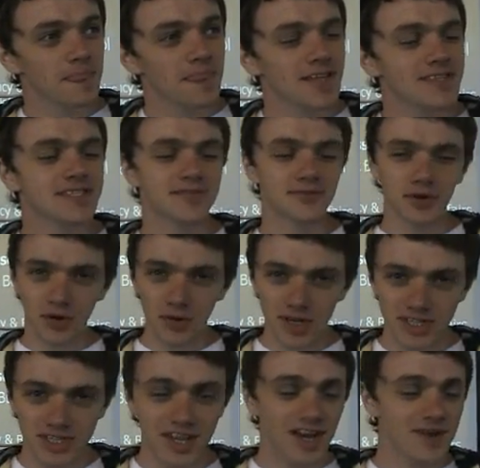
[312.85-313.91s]
that's a difficult
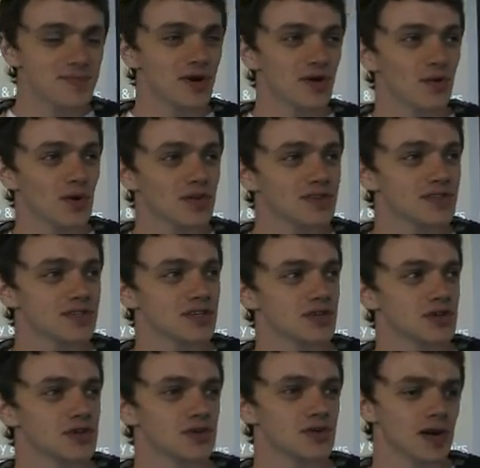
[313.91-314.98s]
question. I'm not one
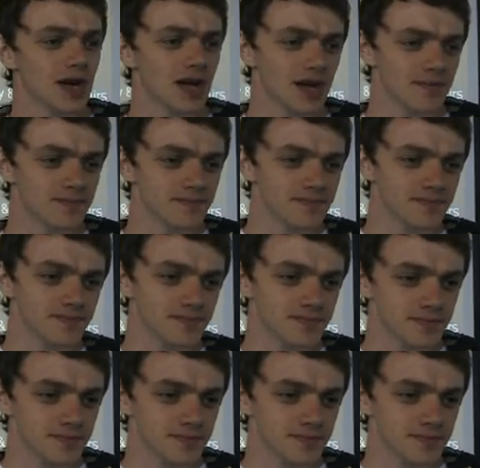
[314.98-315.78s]
to